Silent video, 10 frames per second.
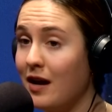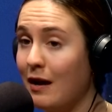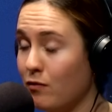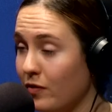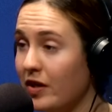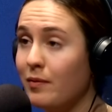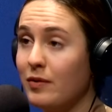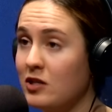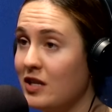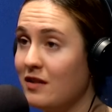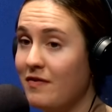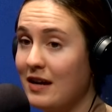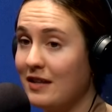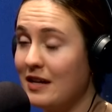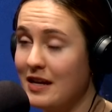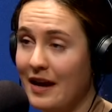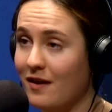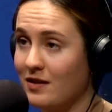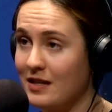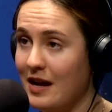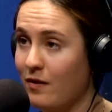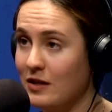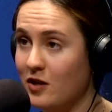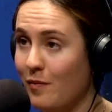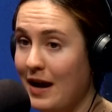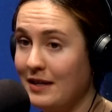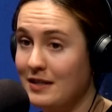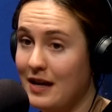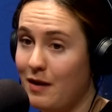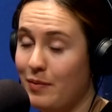I really appreciate the fact that he cares, and I always go back to that.